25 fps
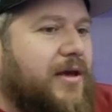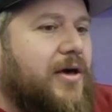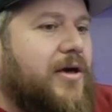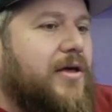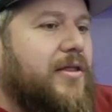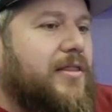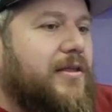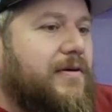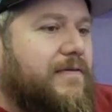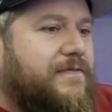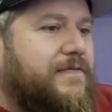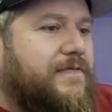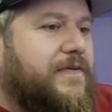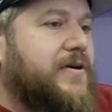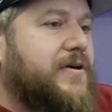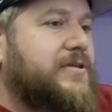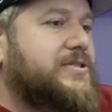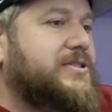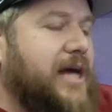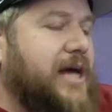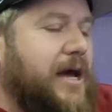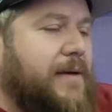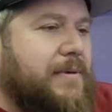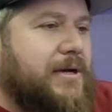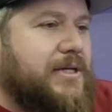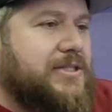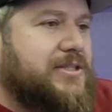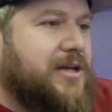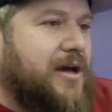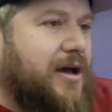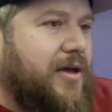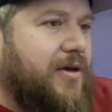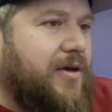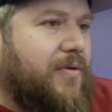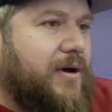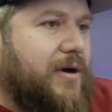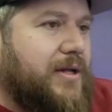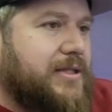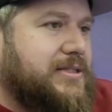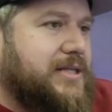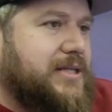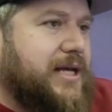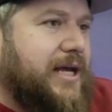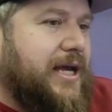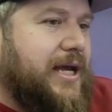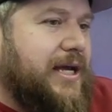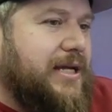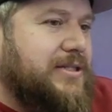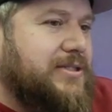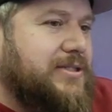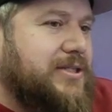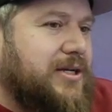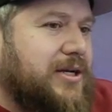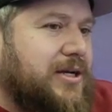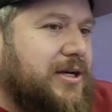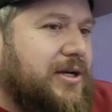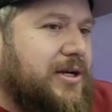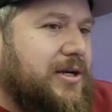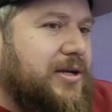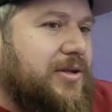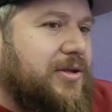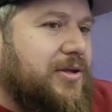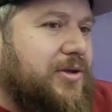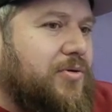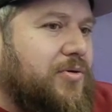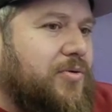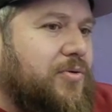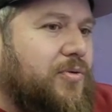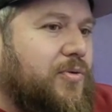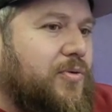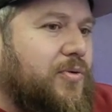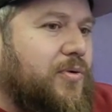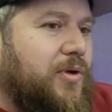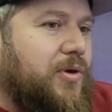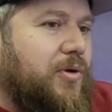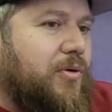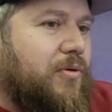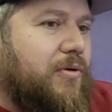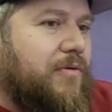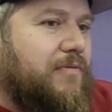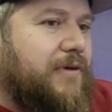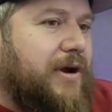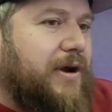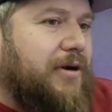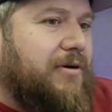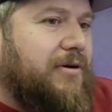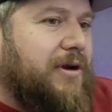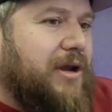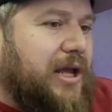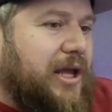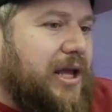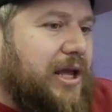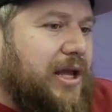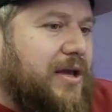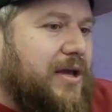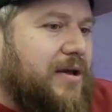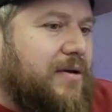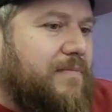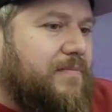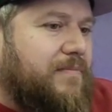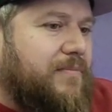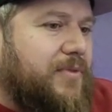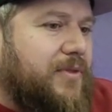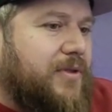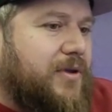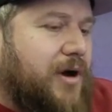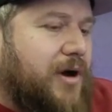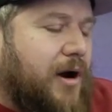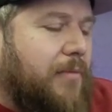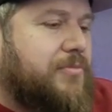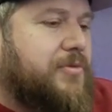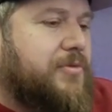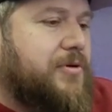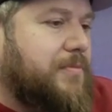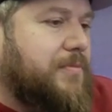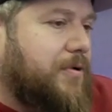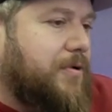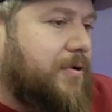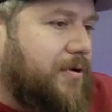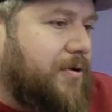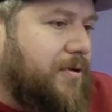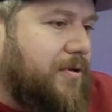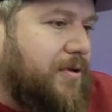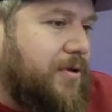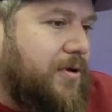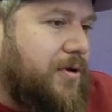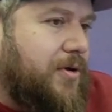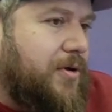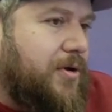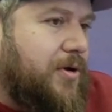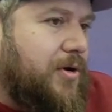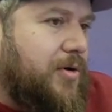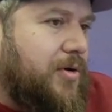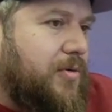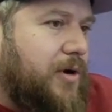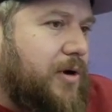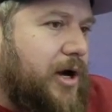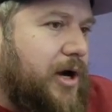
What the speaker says: the first time I saw you on stage, you were very comfortable right